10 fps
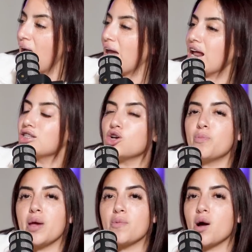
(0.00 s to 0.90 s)
And I told
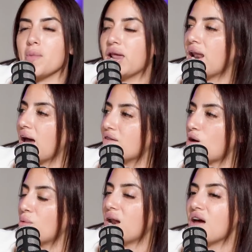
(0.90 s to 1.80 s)
people on my live,
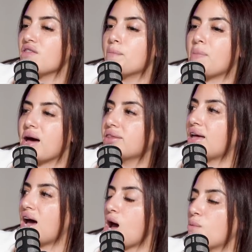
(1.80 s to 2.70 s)
I want to have the banda.
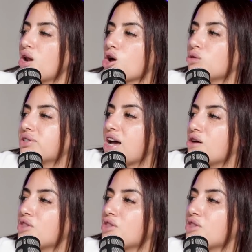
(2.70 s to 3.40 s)
I want to go down